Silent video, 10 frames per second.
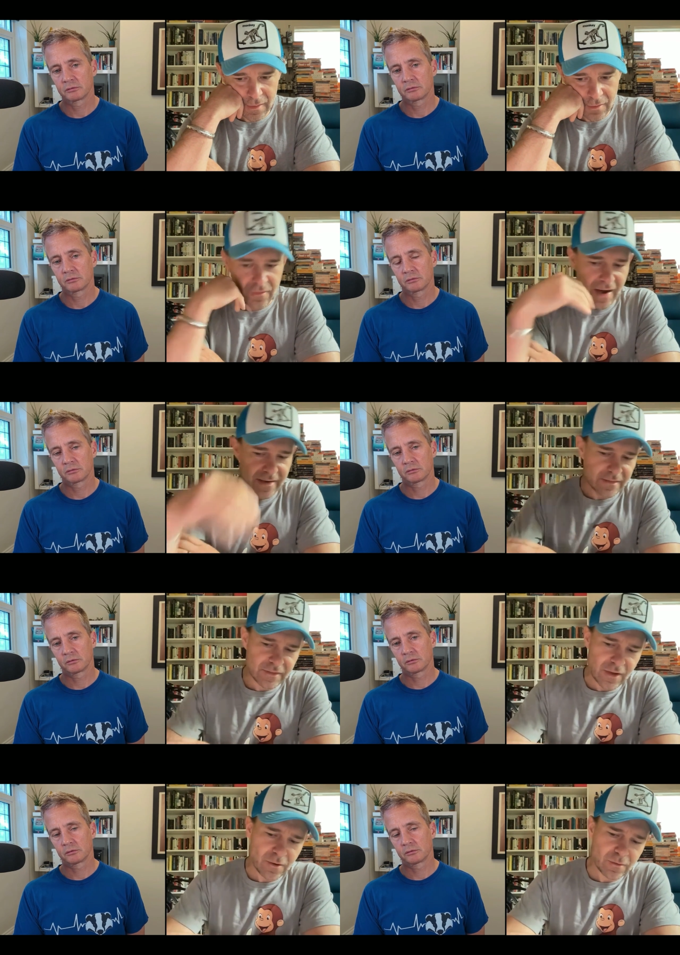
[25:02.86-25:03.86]
Speaker 1: Right.
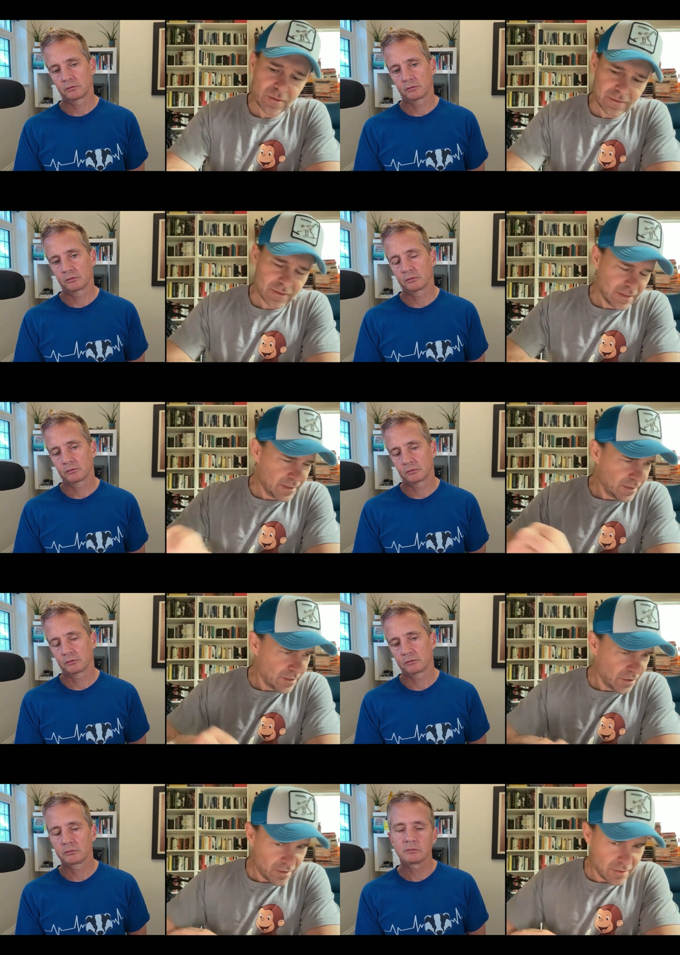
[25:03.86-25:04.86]
So
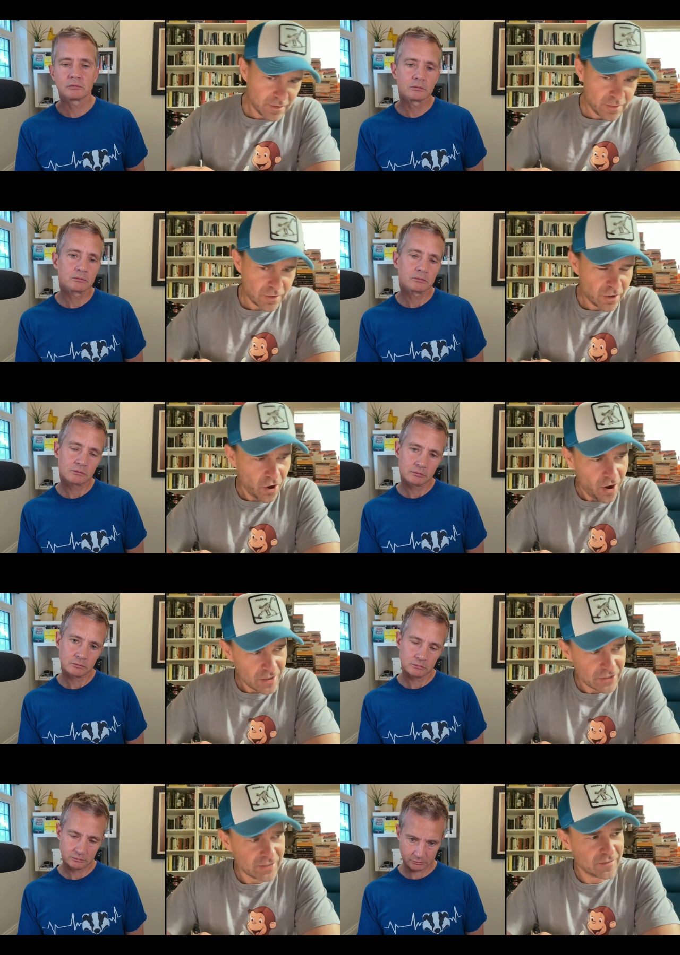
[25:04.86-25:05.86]

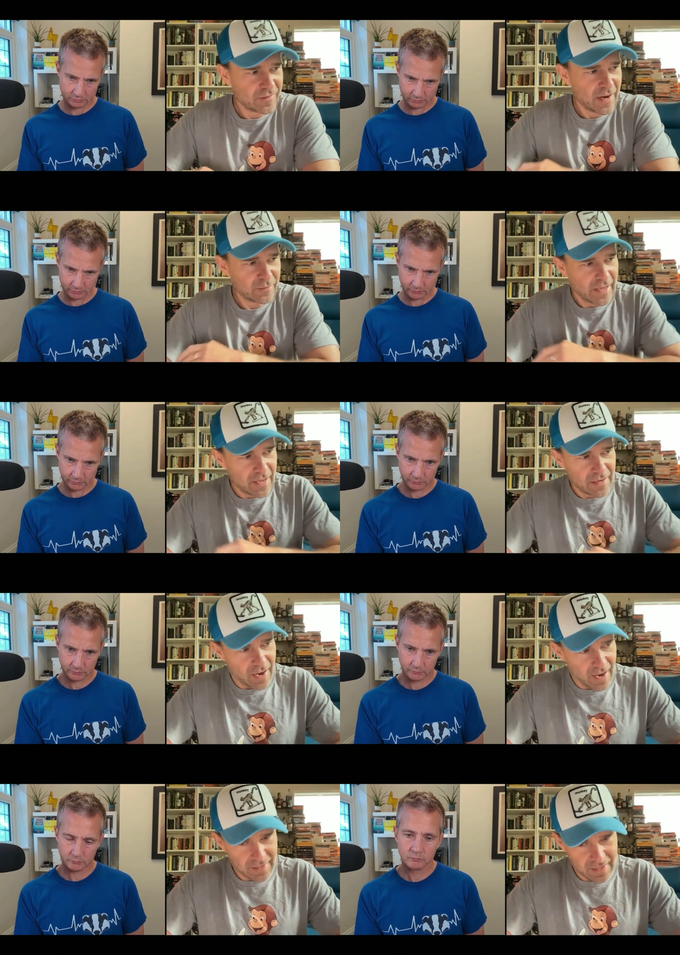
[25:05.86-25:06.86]
caution around
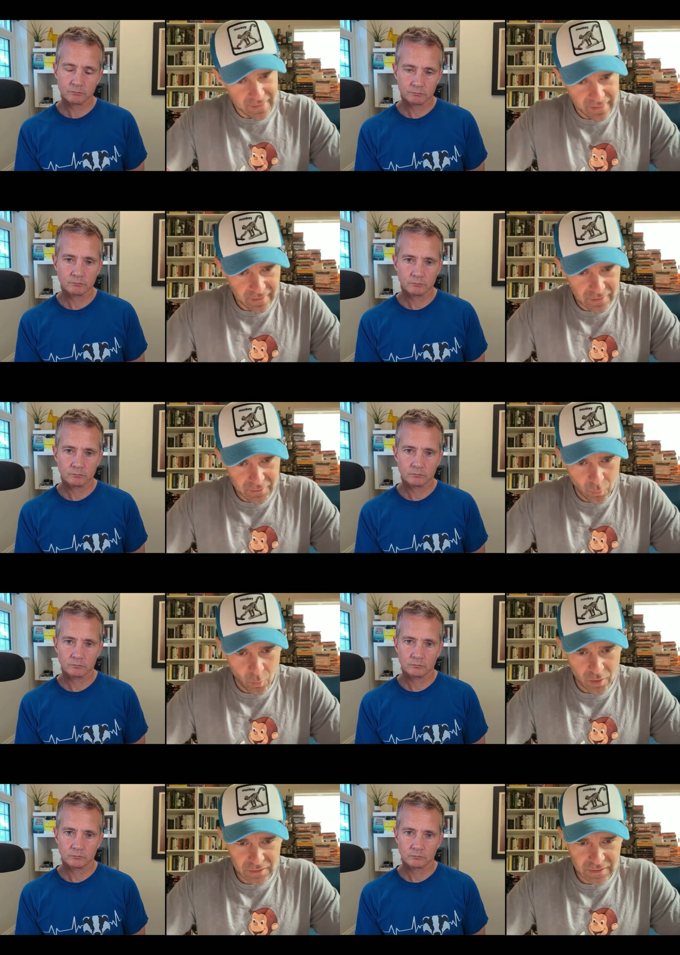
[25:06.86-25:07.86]
AI, I think, is
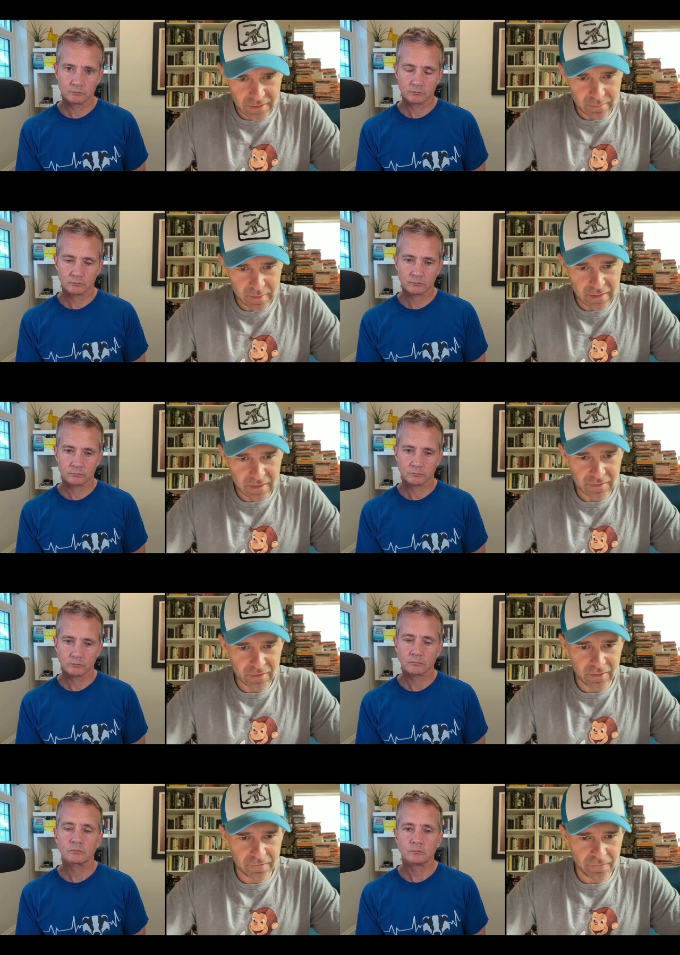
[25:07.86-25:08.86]
warranted because
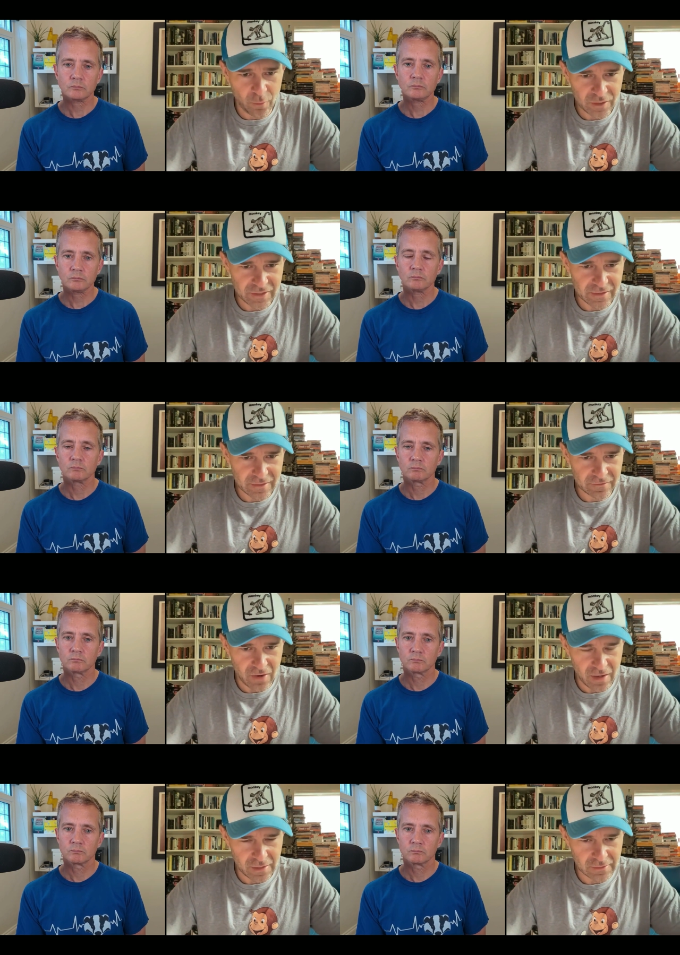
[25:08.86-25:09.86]
the forces
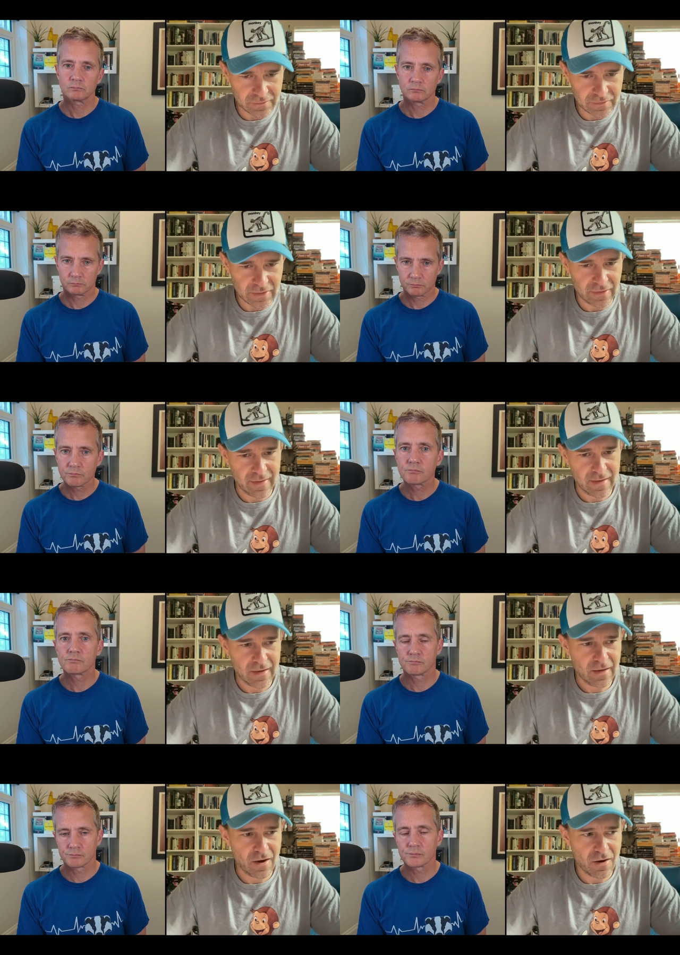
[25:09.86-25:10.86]
involved
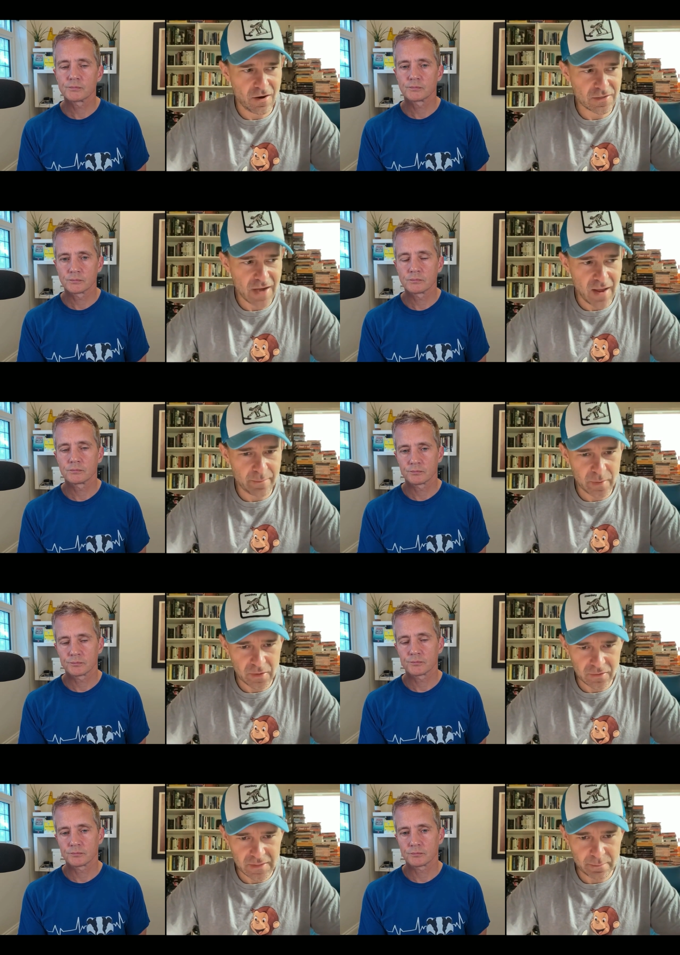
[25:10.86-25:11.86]
are not
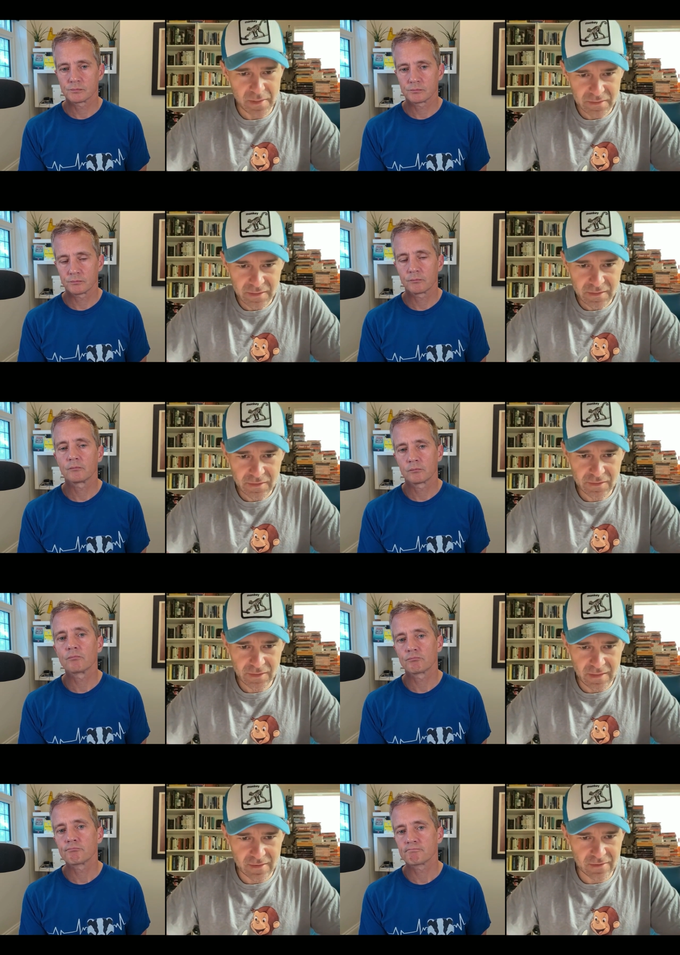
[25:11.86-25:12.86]
purely business
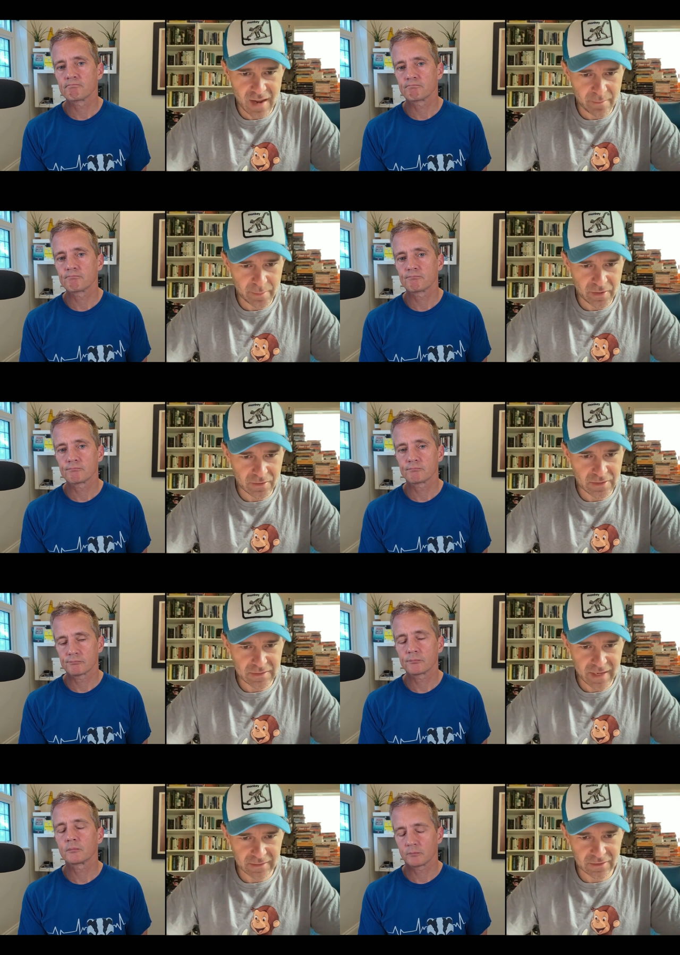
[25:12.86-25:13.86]
and they're not purely
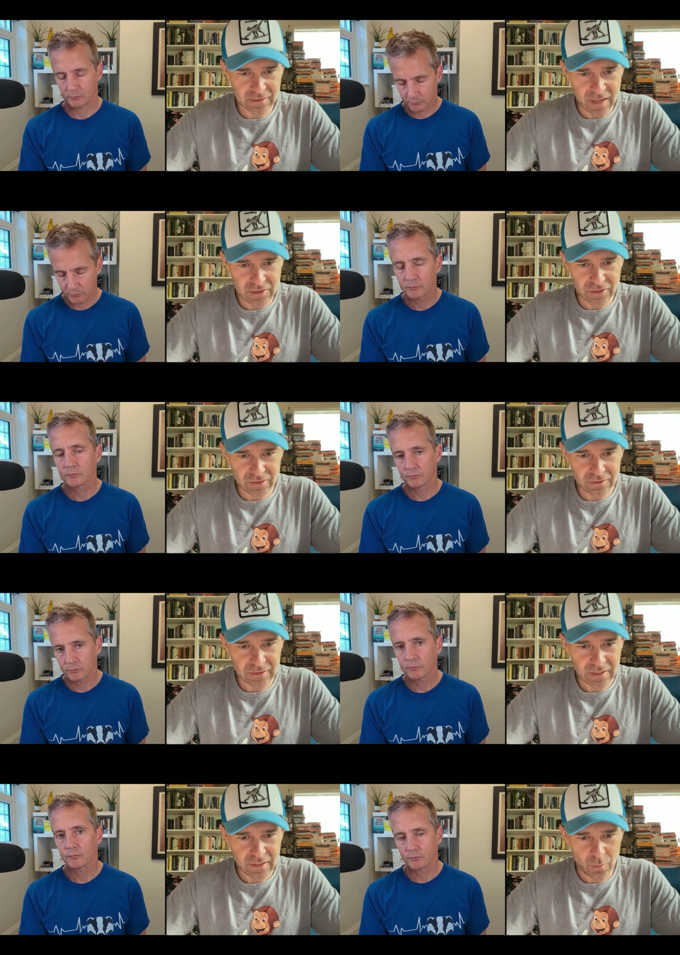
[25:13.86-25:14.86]
technological.
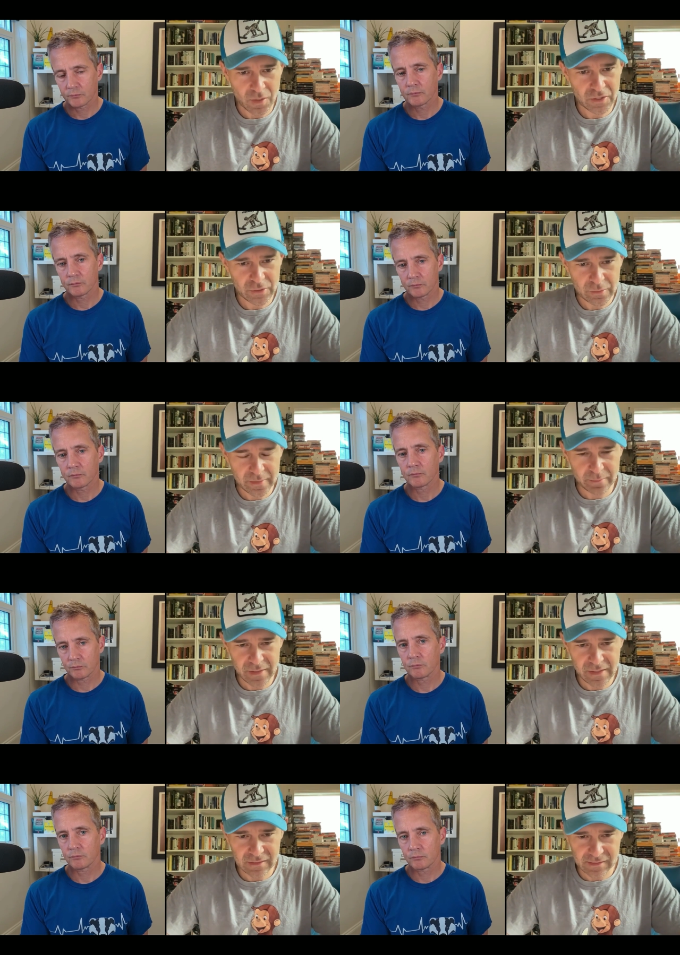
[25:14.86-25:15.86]
We're human
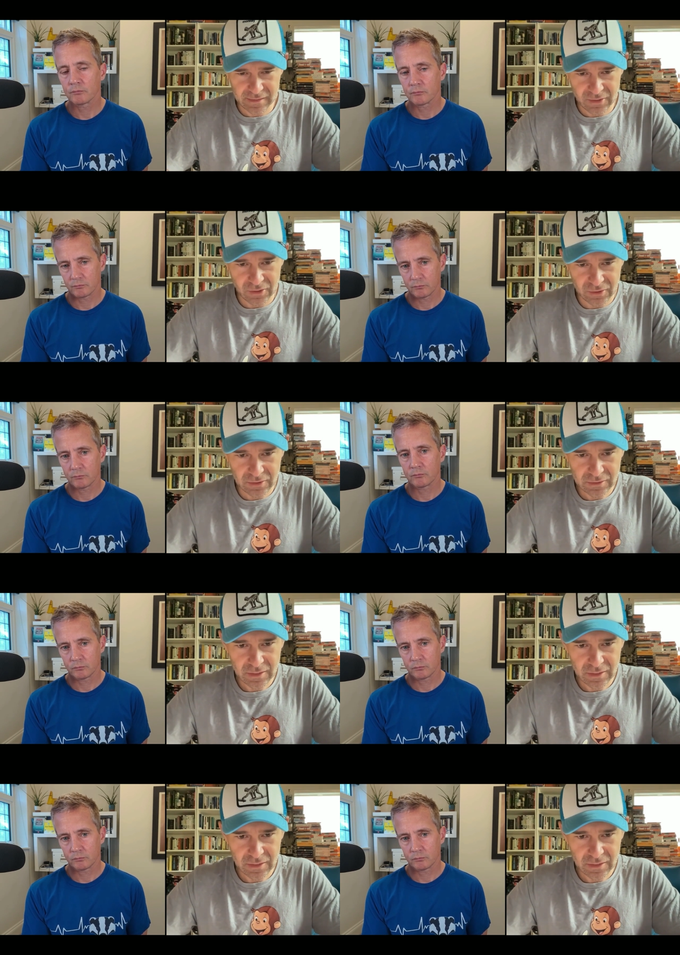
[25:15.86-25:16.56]
beings still.